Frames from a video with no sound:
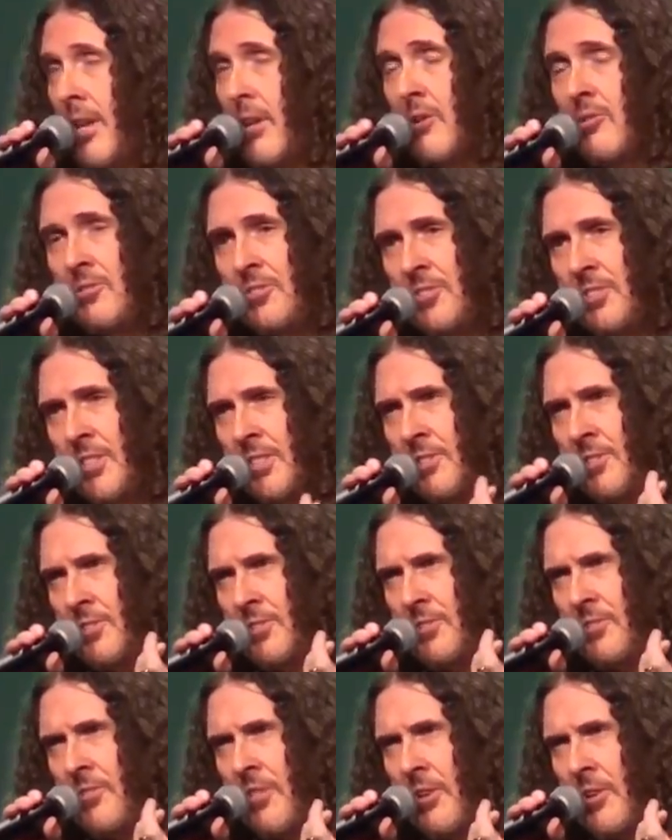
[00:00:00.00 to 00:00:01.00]
videos
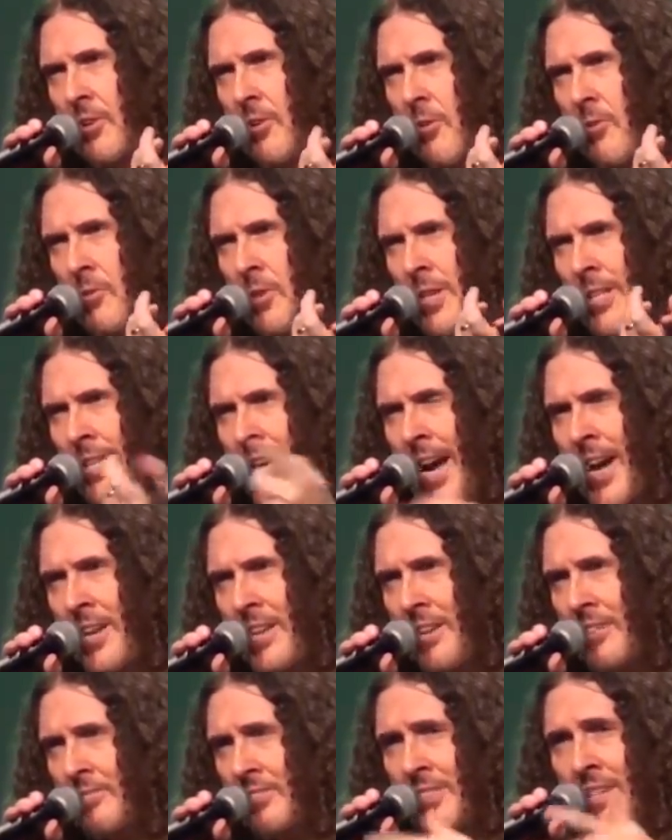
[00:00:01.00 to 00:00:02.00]
since the early
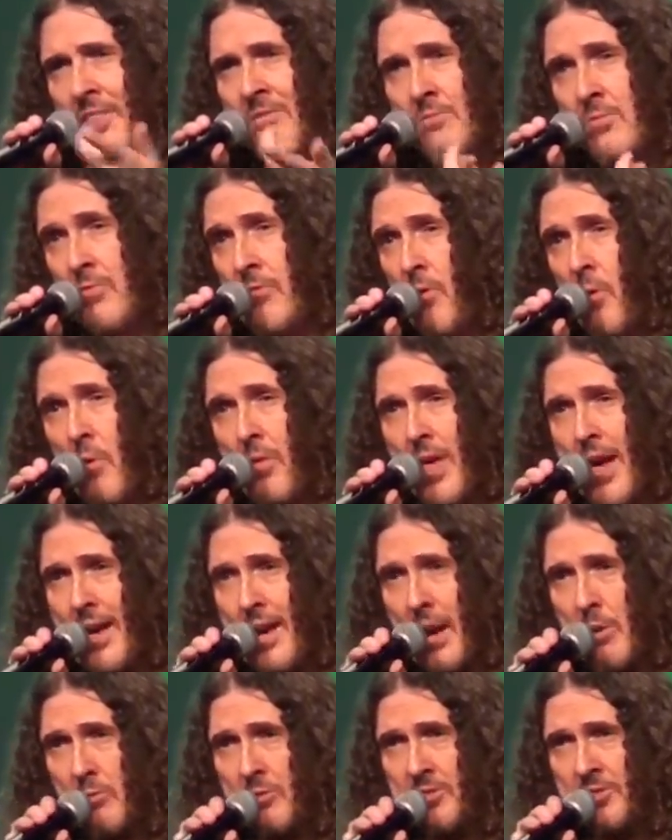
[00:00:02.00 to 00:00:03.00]
nineties, and even before
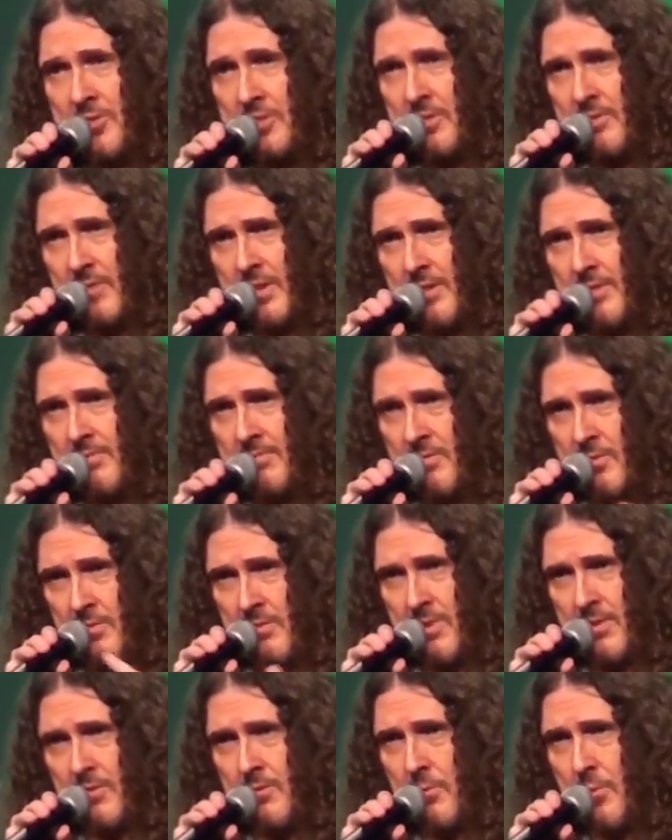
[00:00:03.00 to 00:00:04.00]
that I was the
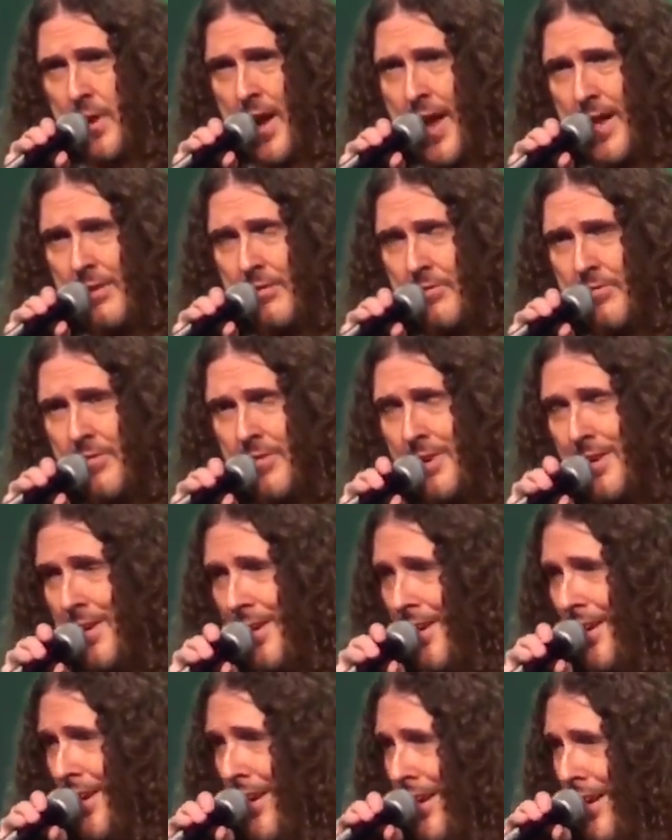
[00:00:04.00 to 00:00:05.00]

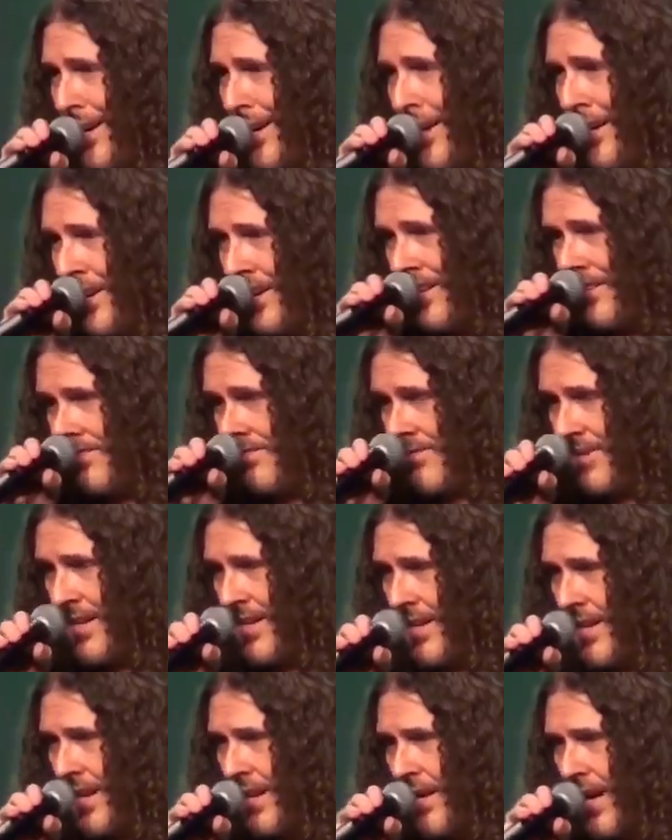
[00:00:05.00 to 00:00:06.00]
creative,
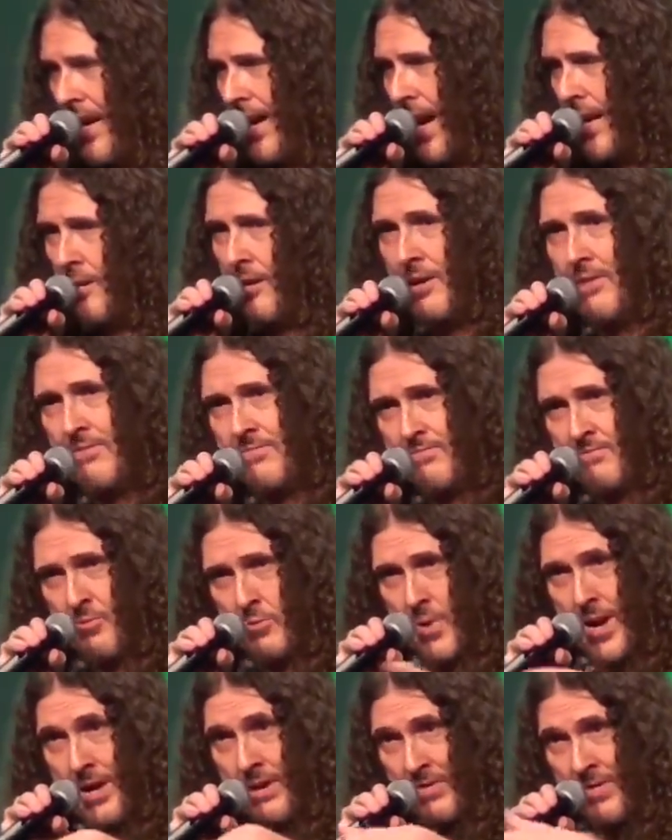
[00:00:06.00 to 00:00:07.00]
uh, I, I had a lot of
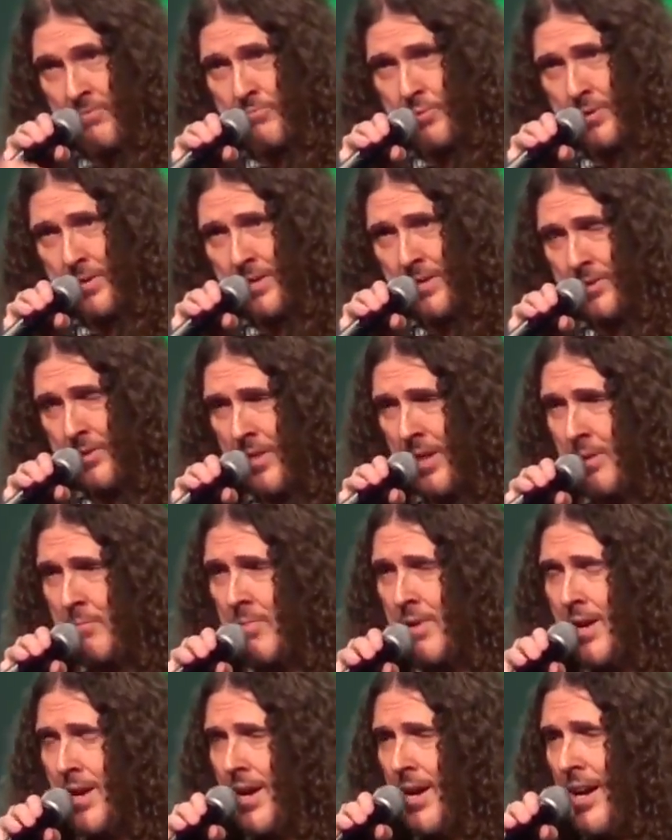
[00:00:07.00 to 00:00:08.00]
creative input into
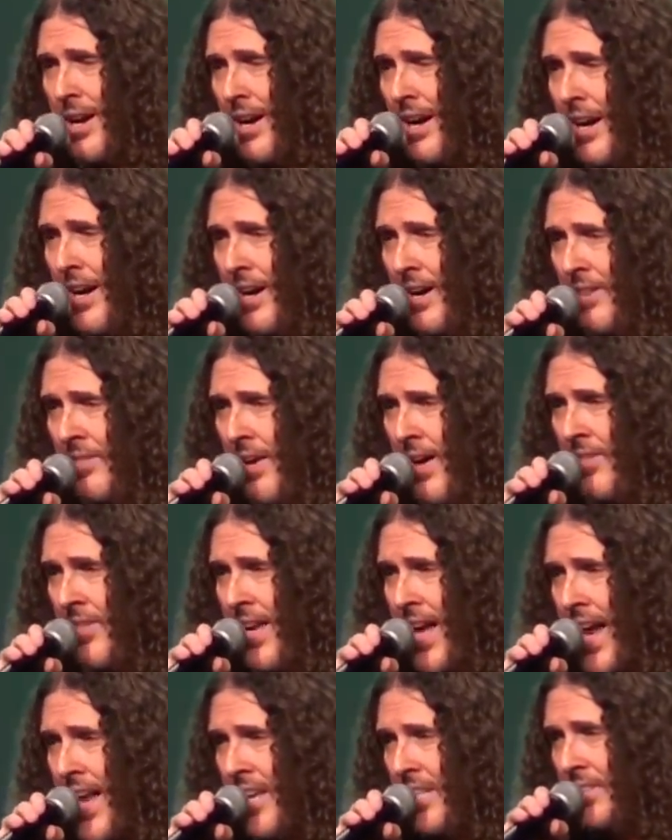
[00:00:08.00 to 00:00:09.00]
them. Uh, in, in
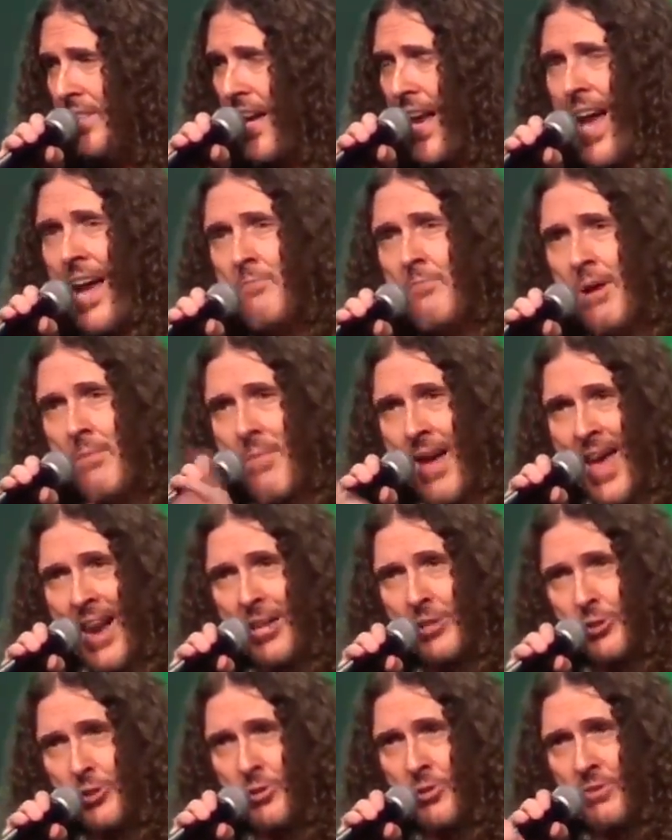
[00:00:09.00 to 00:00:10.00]
the eighties, I had my
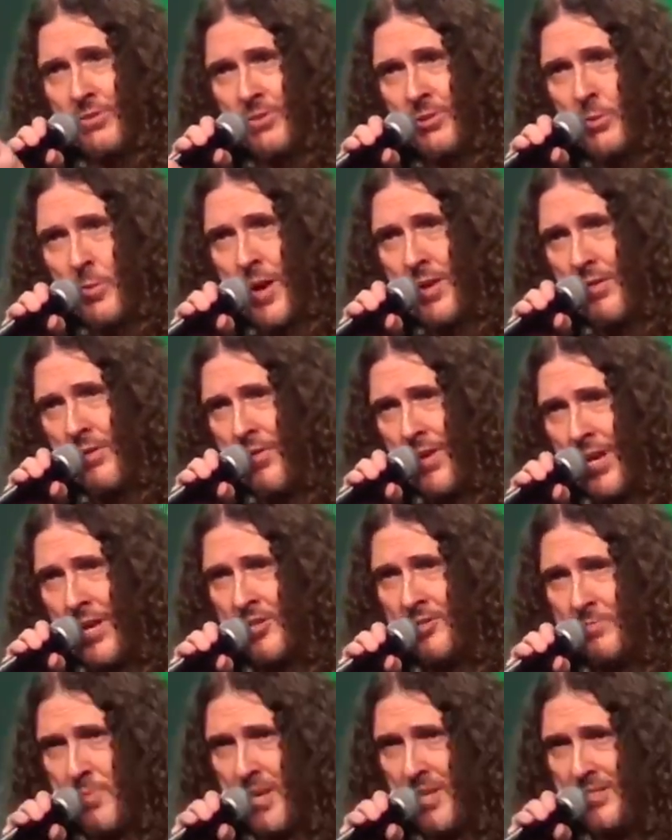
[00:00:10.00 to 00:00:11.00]
manager direct the
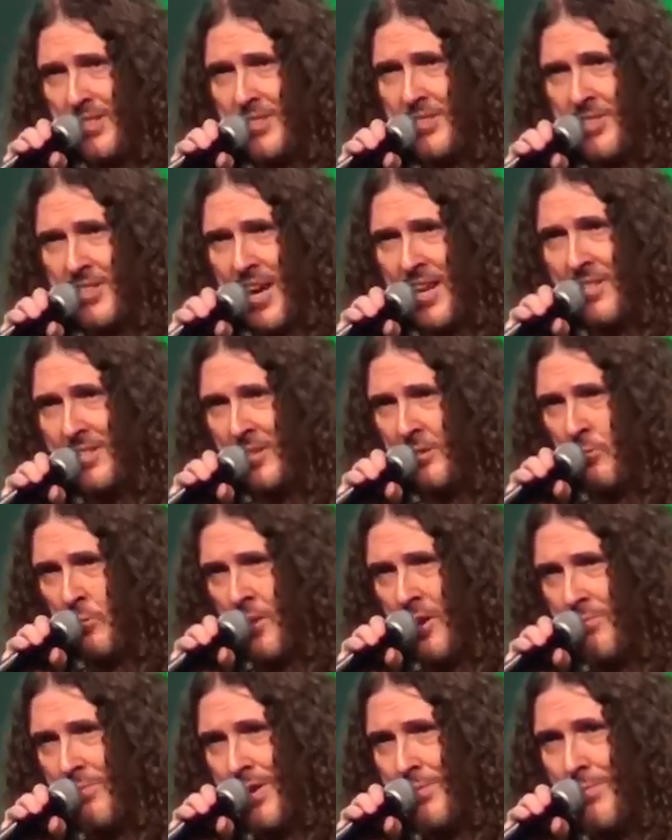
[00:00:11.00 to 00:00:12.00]
videos because I kind of
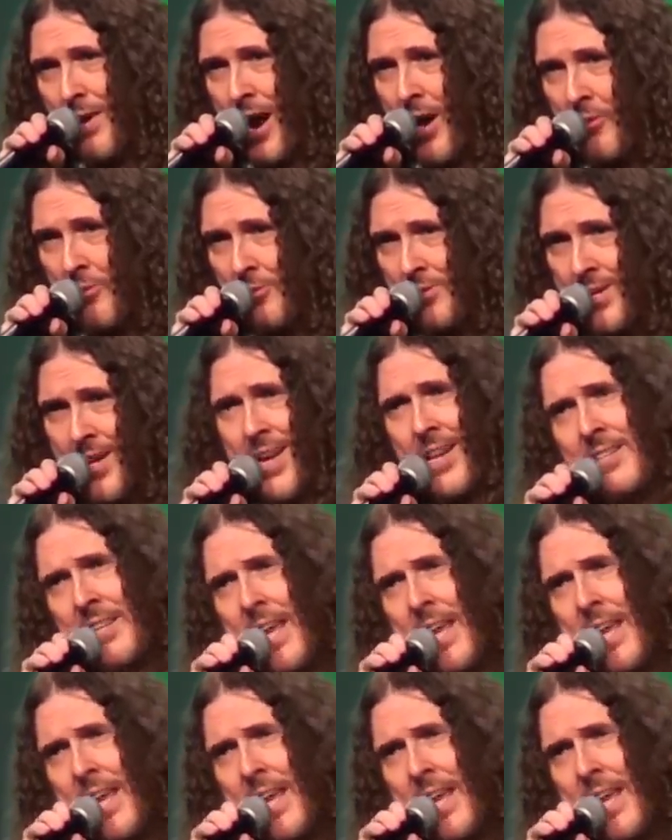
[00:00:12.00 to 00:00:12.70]
didn't want to be bothered